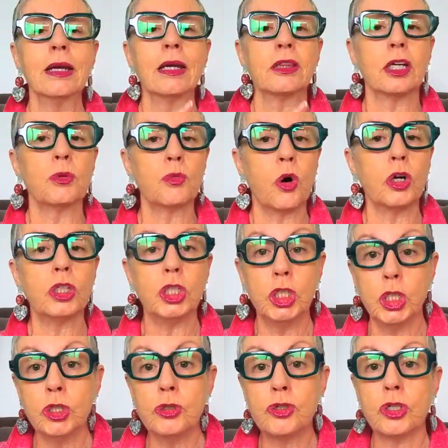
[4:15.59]
that what
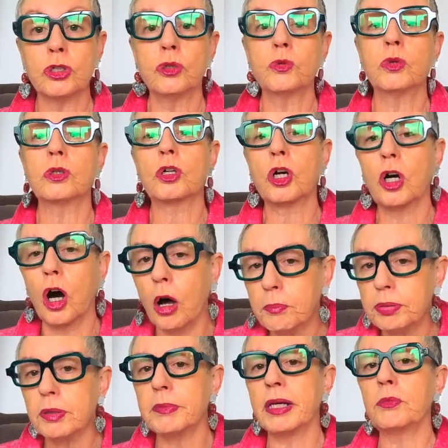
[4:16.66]
you do will
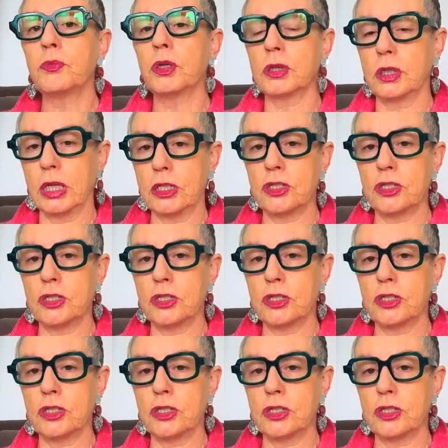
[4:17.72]
complement what they